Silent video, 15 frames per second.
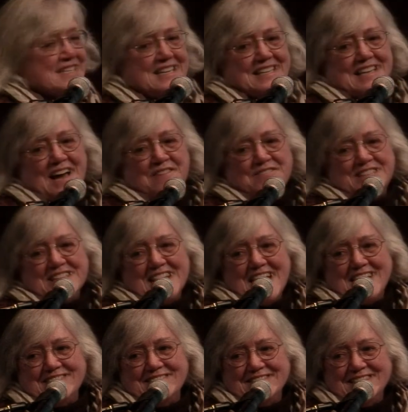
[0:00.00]
he laughed
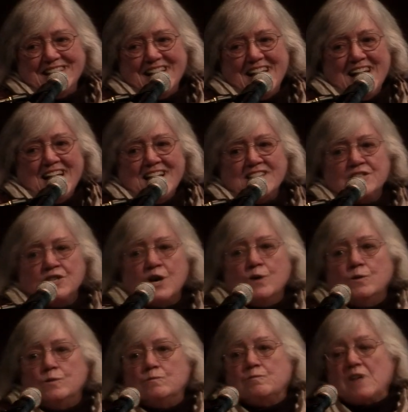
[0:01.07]
again.
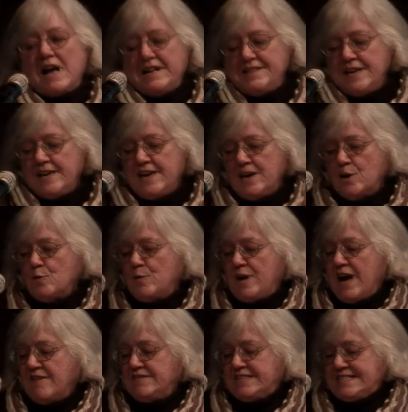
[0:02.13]
So I think here we
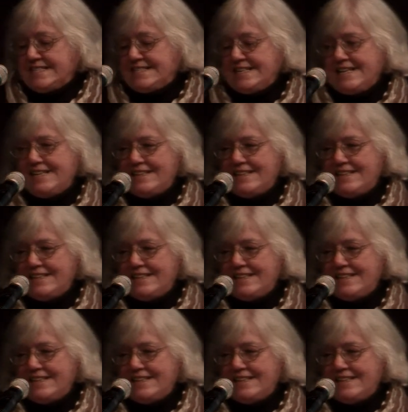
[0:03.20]
have to see